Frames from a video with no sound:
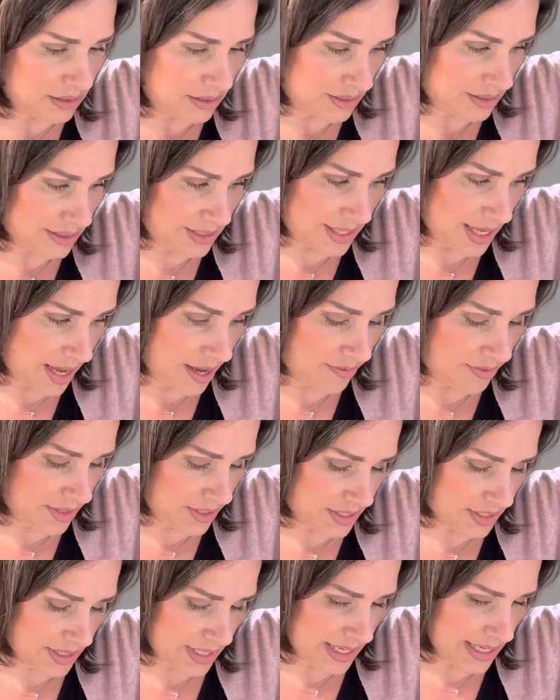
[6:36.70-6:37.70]
save the
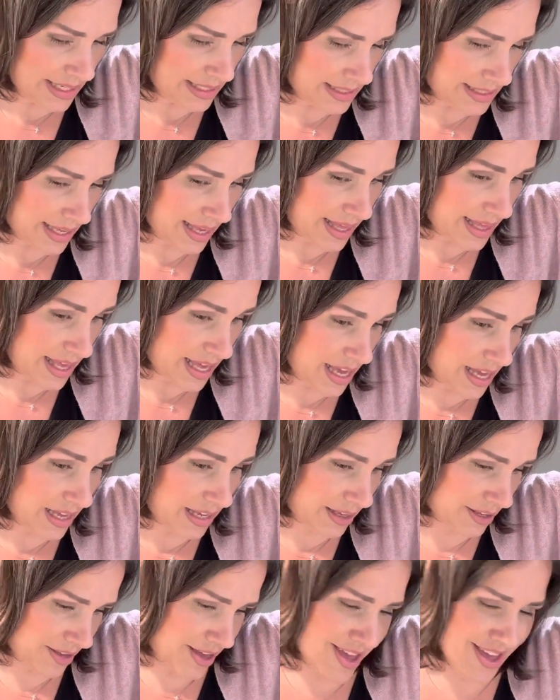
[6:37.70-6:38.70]
seeds, I
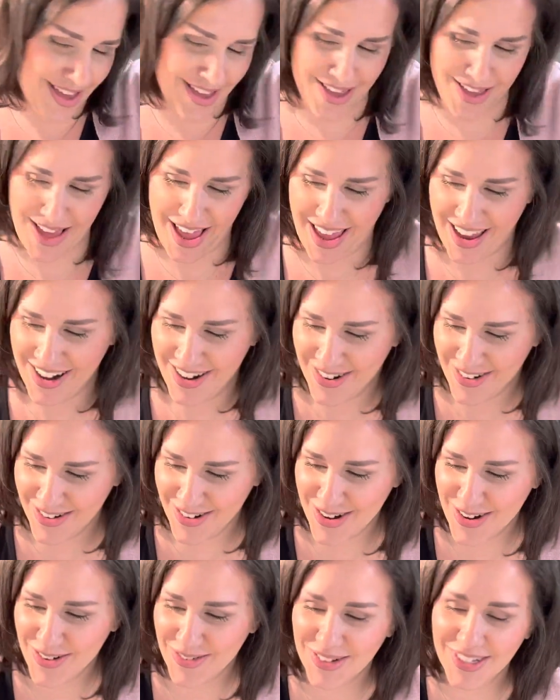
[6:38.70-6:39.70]
think.
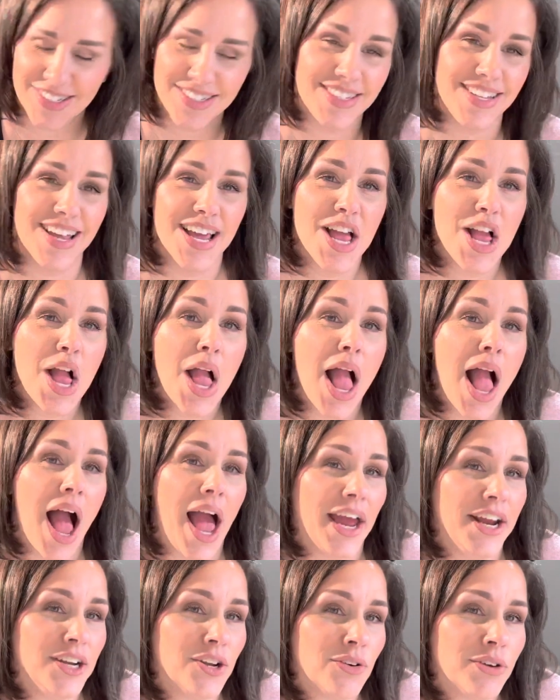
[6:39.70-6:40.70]
We'll see.
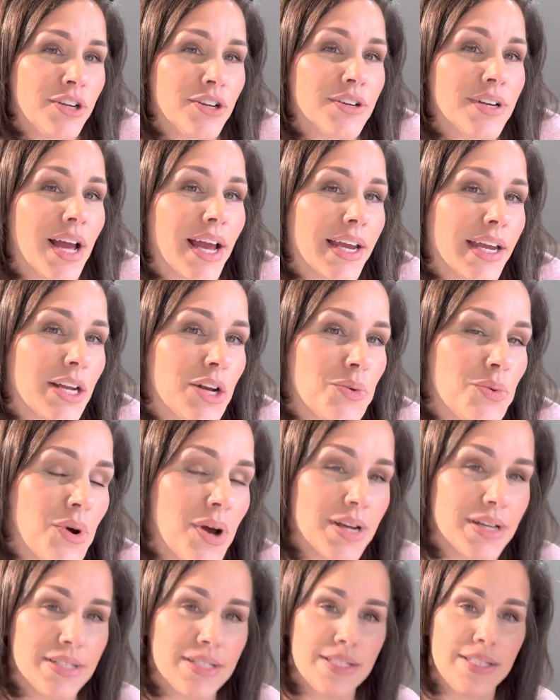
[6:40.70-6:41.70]
I know you're not gonna
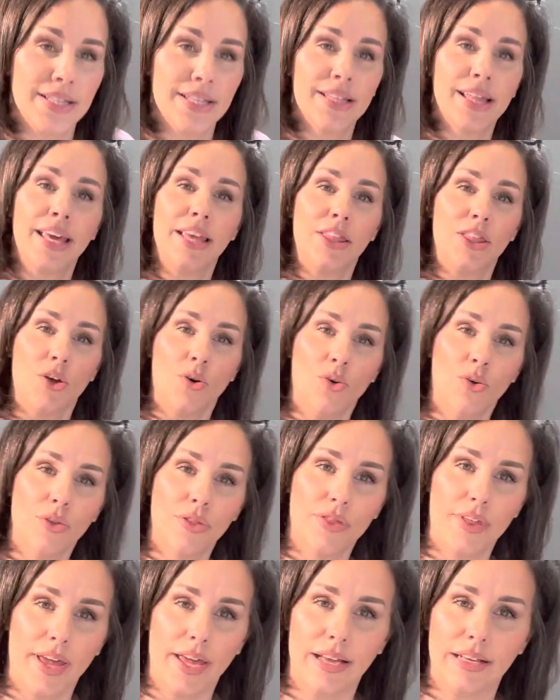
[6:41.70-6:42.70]
want to see like the
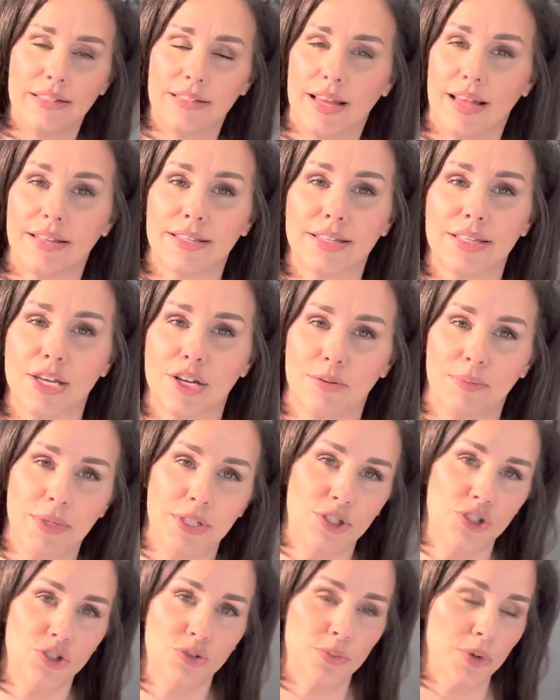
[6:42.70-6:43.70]
whole thing, so that's gonna be
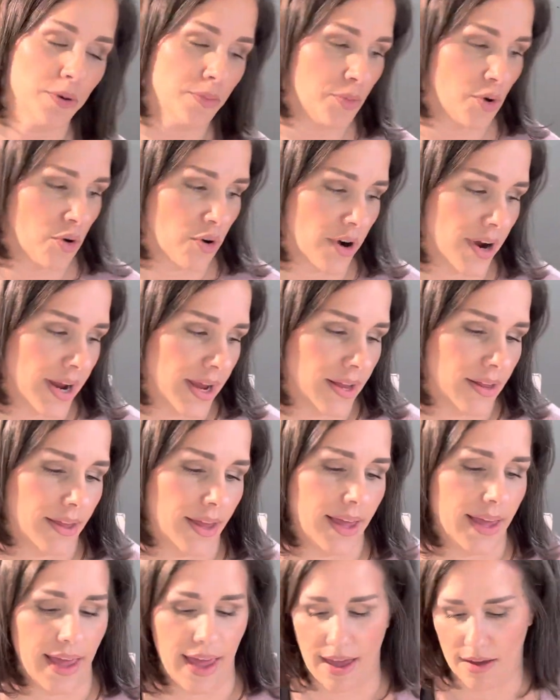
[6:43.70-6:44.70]
super boring.
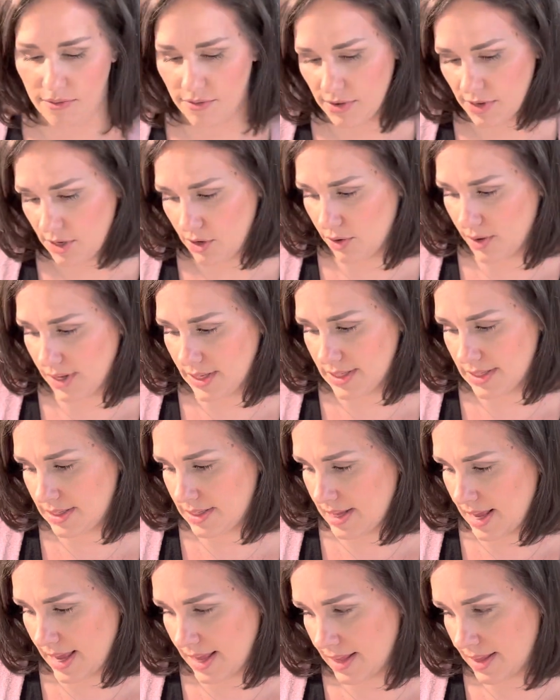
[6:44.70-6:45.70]
Like I
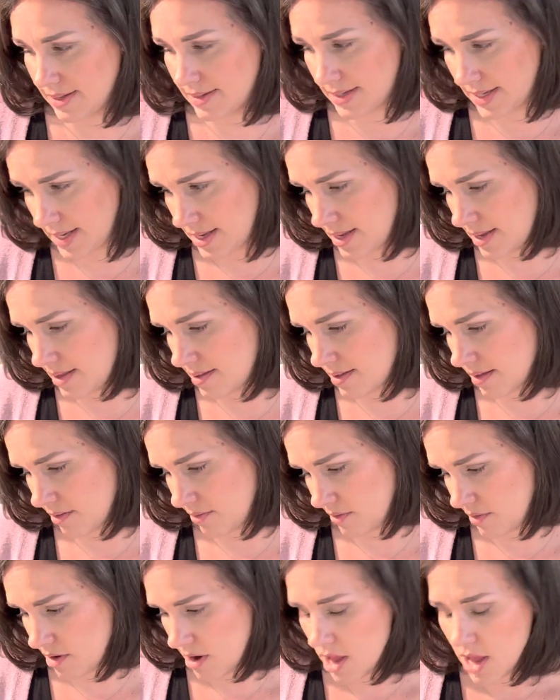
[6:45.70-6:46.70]
take the seeds
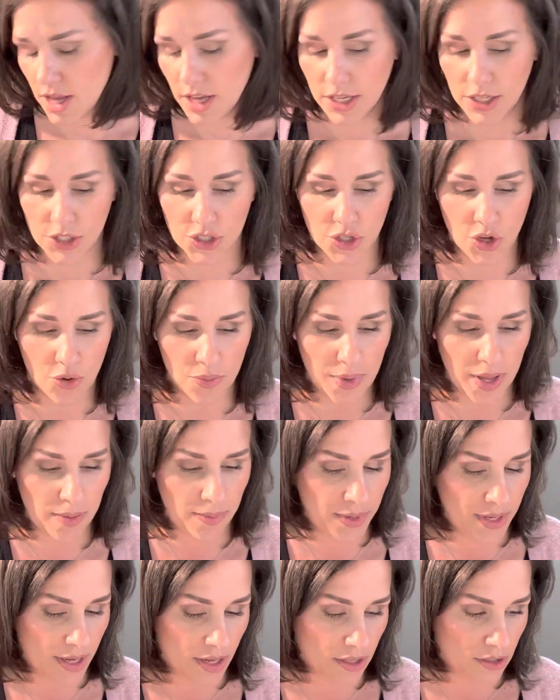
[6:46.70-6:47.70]
over. So
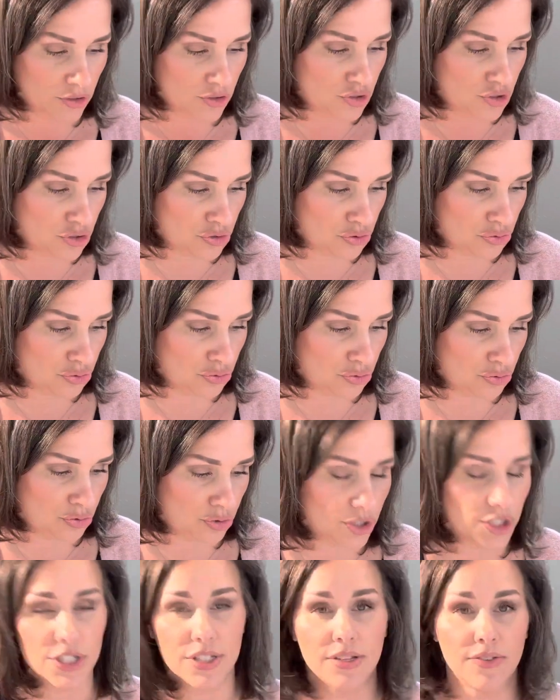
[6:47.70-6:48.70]
maybe I'll
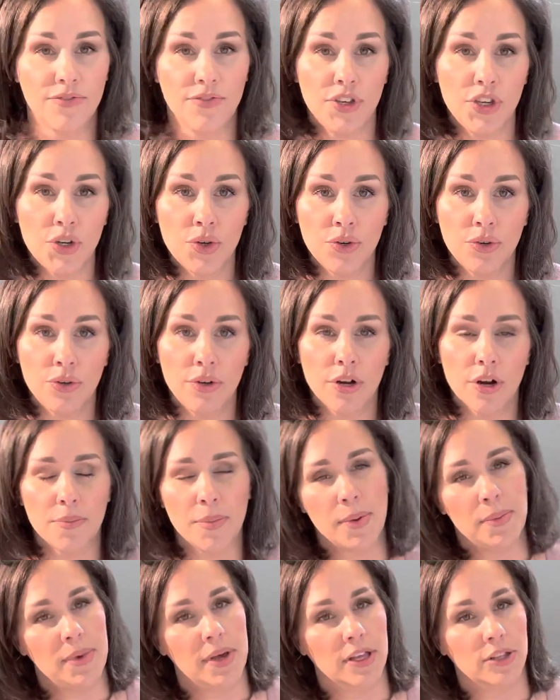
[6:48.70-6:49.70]
do just a few, or
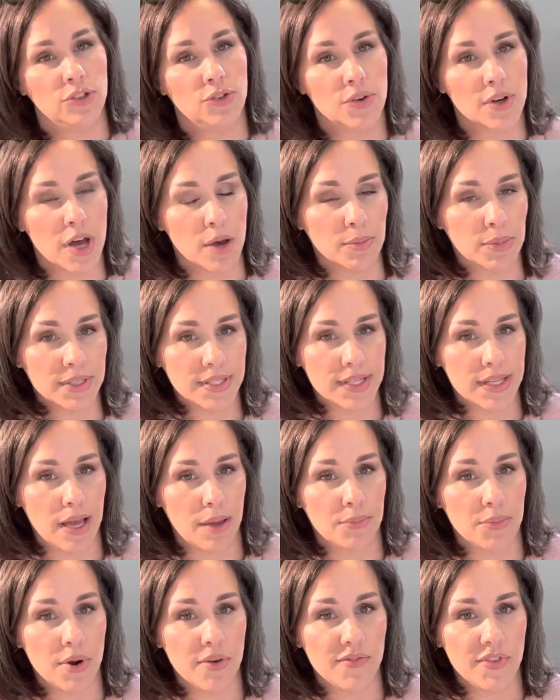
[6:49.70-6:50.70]
maybe I'll do a couple
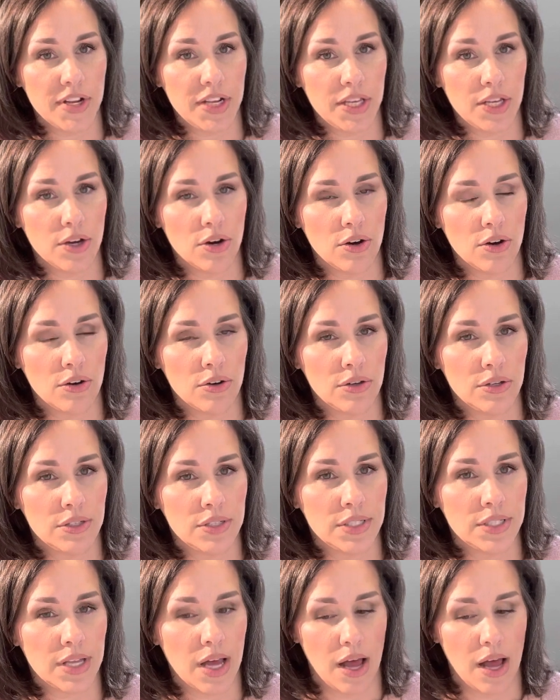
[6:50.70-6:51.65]
separate videos.